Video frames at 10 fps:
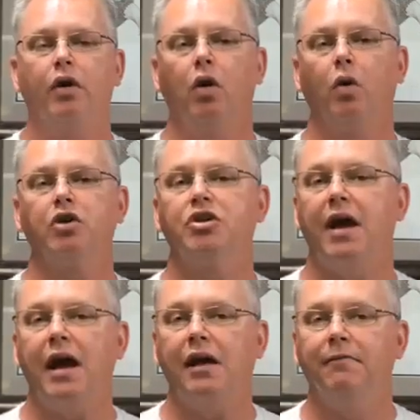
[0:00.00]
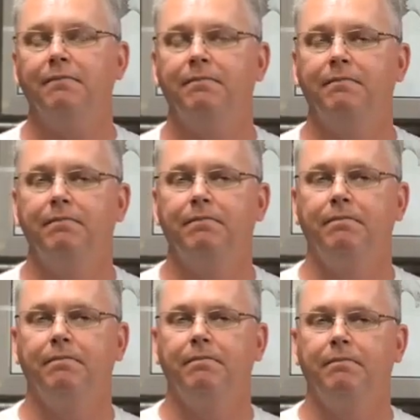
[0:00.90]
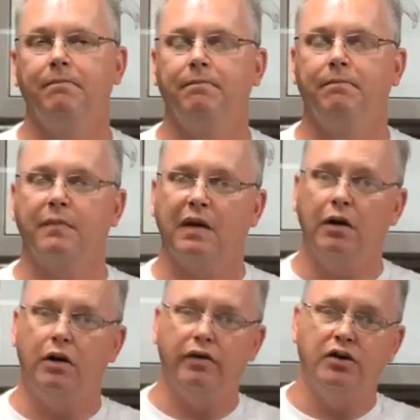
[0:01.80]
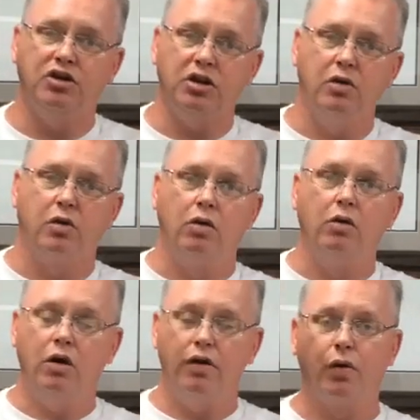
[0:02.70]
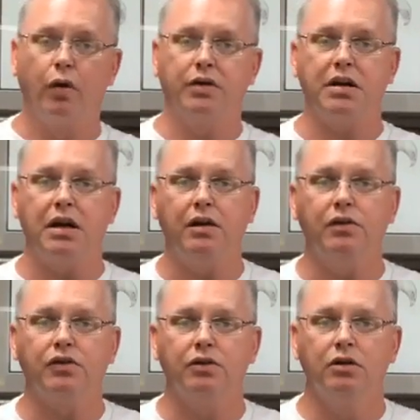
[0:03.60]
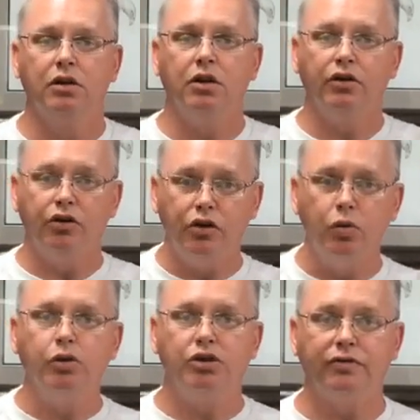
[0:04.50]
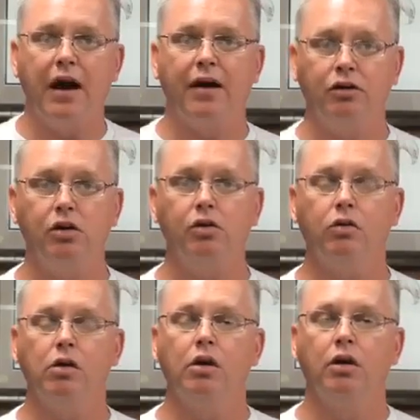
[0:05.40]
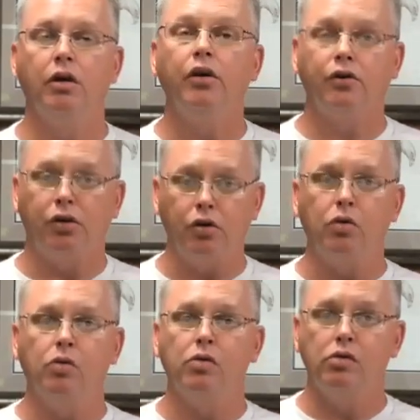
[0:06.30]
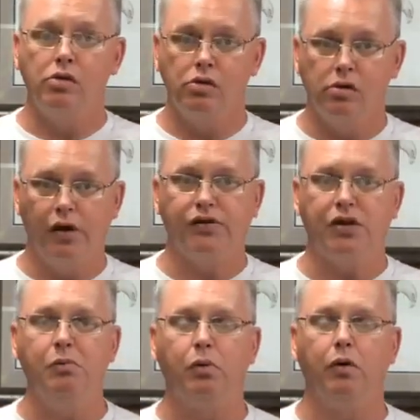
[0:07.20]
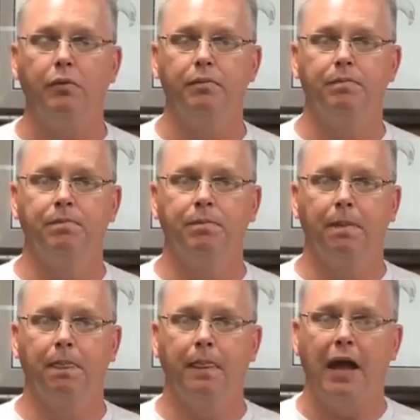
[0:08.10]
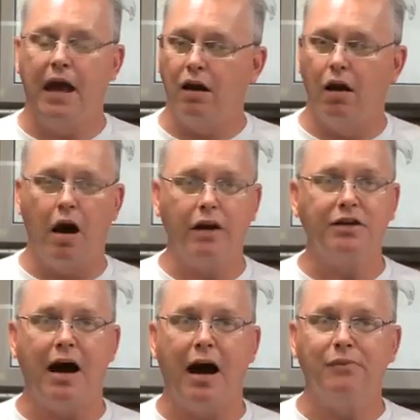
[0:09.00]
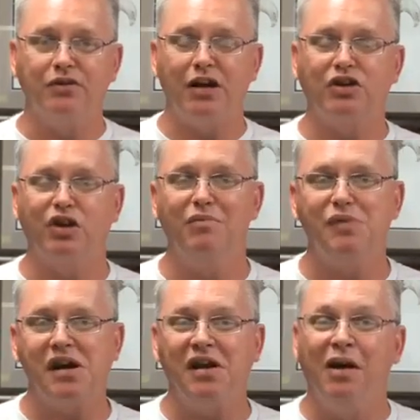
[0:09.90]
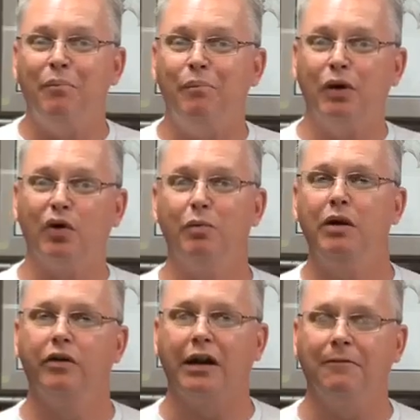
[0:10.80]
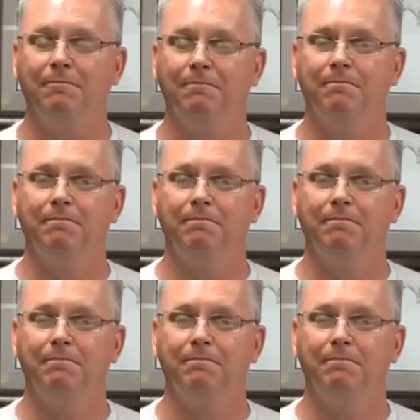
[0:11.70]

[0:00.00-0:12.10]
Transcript: on the Lord's day. Well, the general authority is do what you've got to do to assemble. And a lot of times that's going to be build a building.